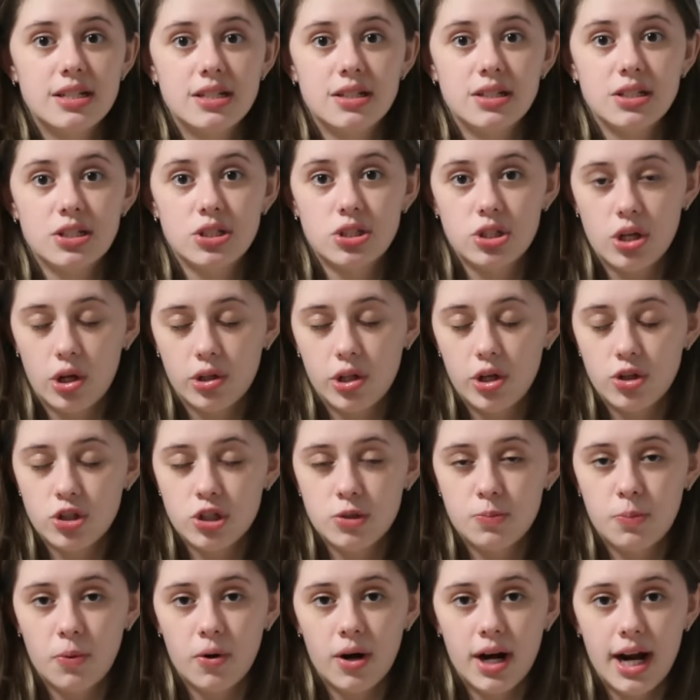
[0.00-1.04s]
it's a solo
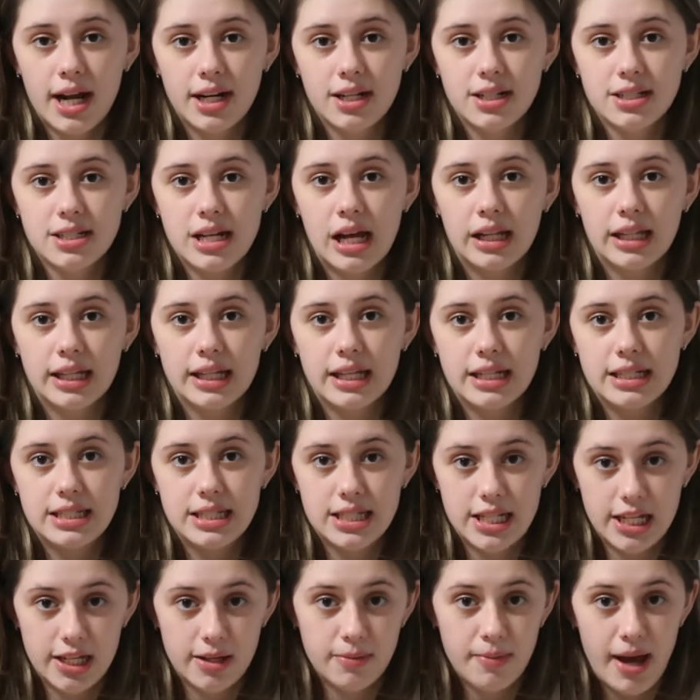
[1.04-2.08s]
sport and it's not like a
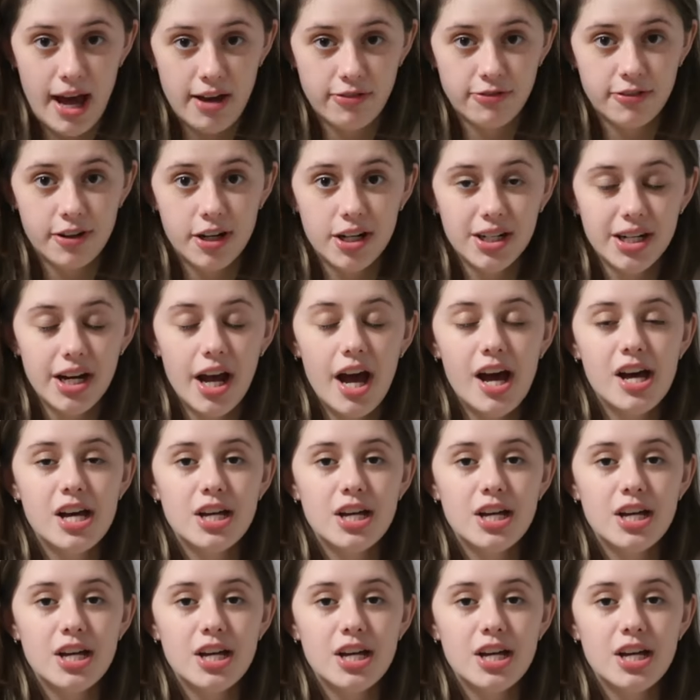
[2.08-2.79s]
team effort